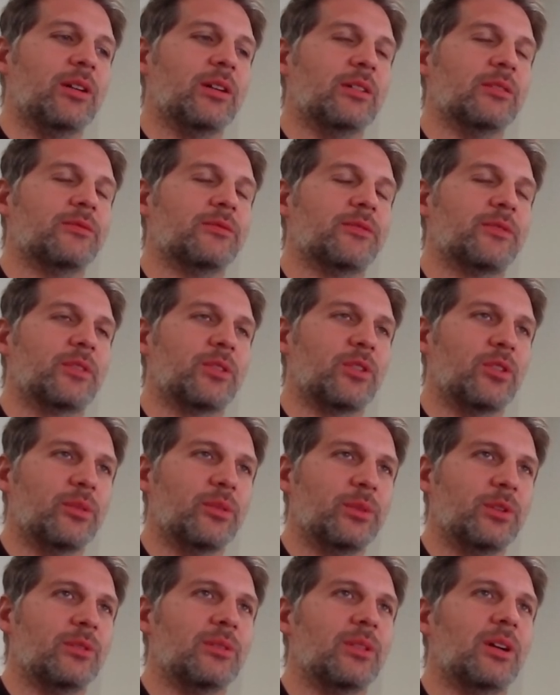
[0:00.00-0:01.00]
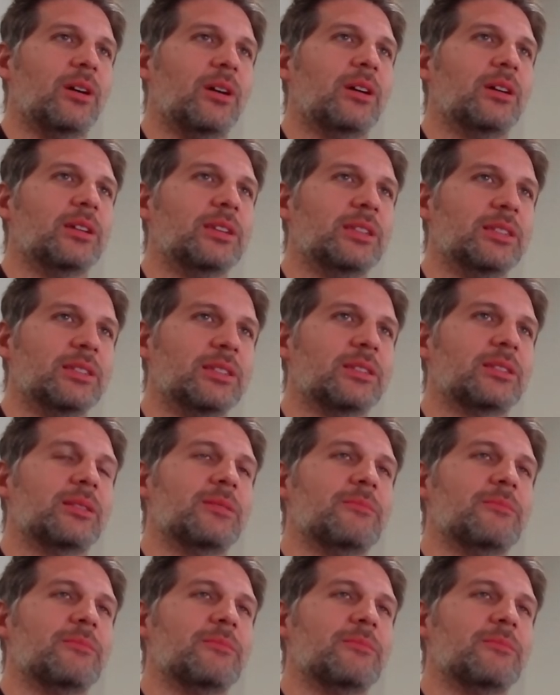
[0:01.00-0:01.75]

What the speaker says: of criminal law is